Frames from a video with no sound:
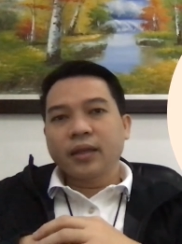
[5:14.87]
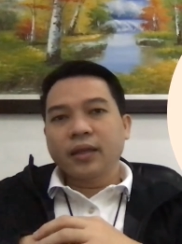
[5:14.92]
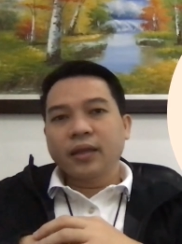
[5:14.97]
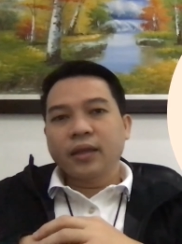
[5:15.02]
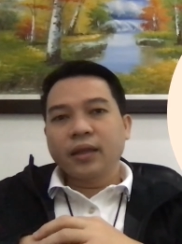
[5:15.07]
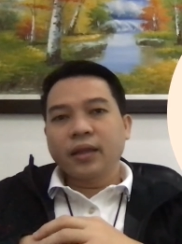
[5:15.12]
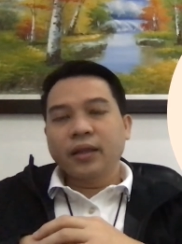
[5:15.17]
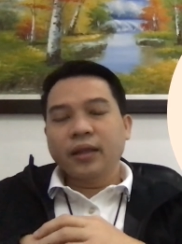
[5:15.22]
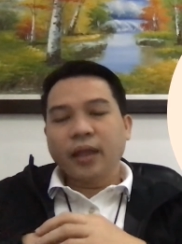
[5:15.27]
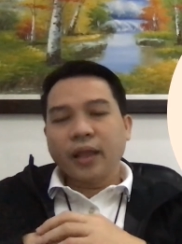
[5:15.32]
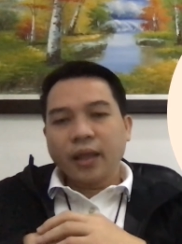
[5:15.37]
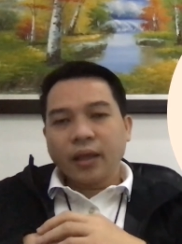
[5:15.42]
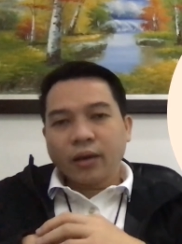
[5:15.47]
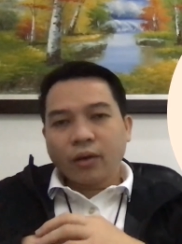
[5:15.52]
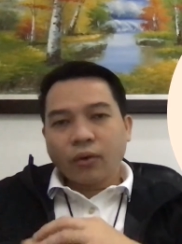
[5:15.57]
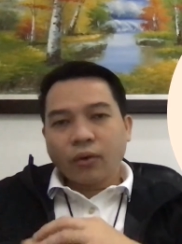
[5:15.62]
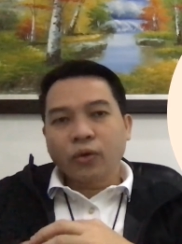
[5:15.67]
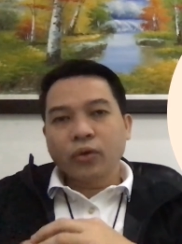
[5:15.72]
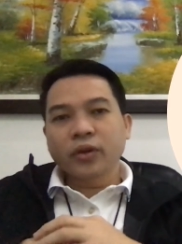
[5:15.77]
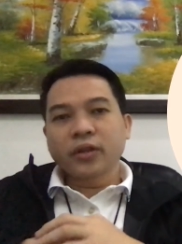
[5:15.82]
in
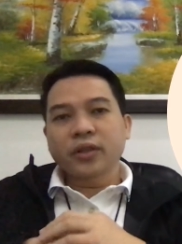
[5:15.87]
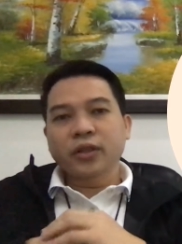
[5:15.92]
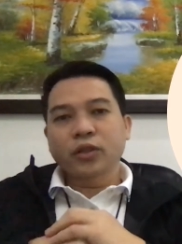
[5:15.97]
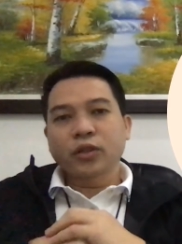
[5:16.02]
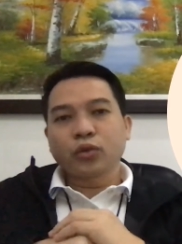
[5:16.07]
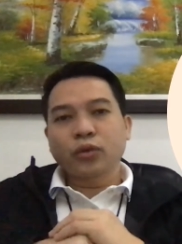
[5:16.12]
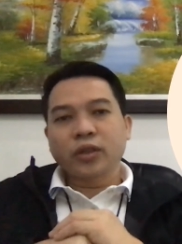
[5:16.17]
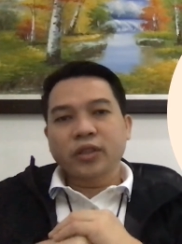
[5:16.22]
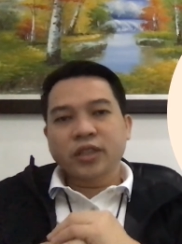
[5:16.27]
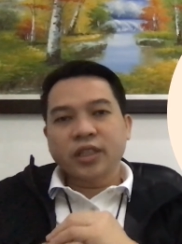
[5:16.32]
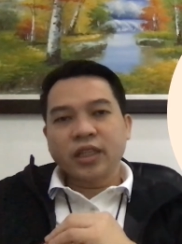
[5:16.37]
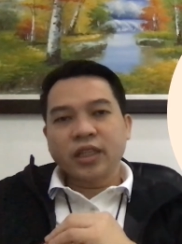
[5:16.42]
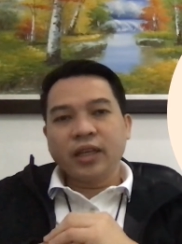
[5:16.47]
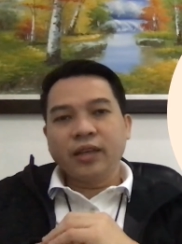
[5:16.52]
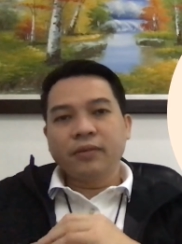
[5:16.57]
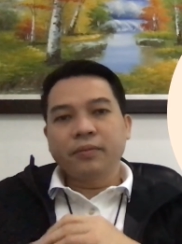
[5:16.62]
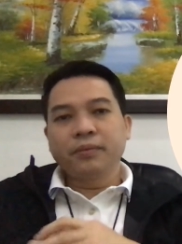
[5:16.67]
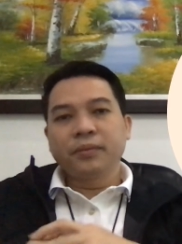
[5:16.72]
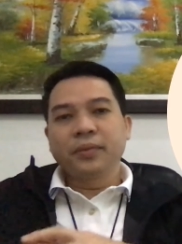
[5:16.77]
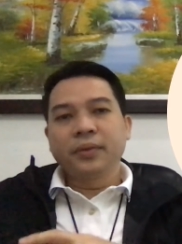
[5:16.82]
order to
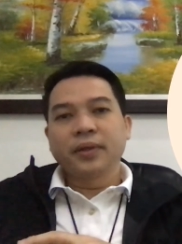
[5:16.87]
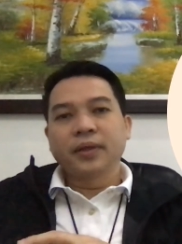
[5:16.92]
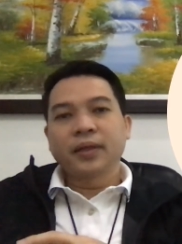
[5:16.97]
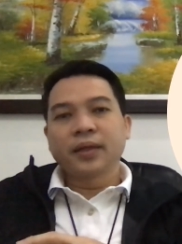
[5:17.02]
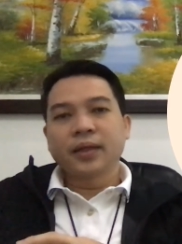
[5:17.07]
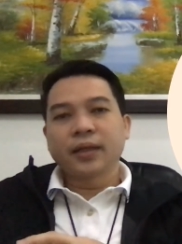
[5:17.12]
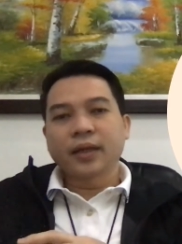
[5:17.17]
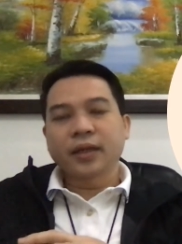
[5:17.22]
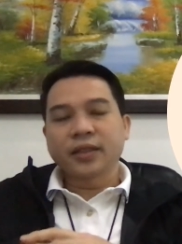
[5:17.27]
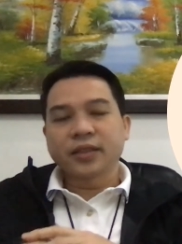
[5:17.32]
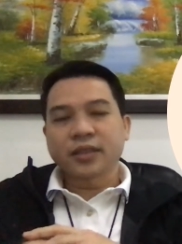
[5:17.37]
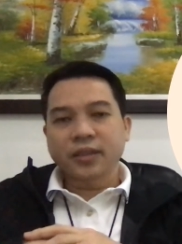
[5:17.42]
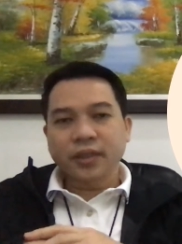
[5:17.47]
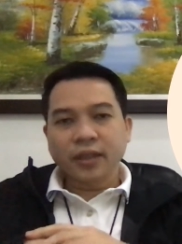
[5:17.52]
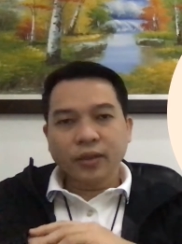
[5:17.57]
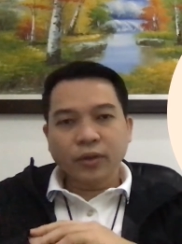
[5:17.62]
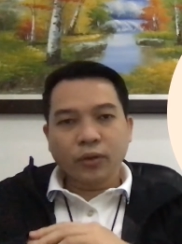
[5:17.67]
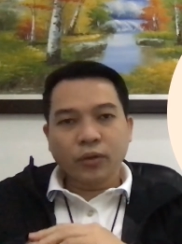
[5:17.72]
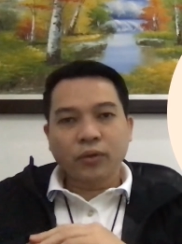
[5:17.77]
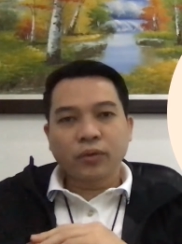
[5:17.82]
achieve a
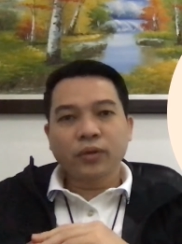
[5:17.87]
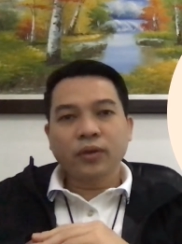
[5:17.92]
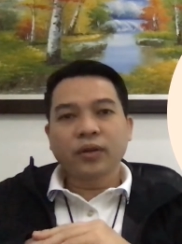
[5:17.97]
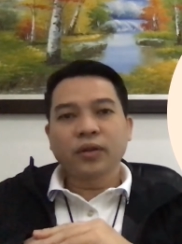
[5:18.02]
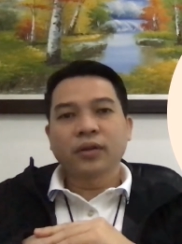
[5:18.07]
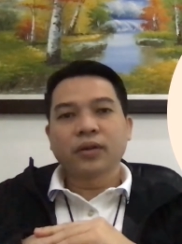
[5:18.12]
certain goal,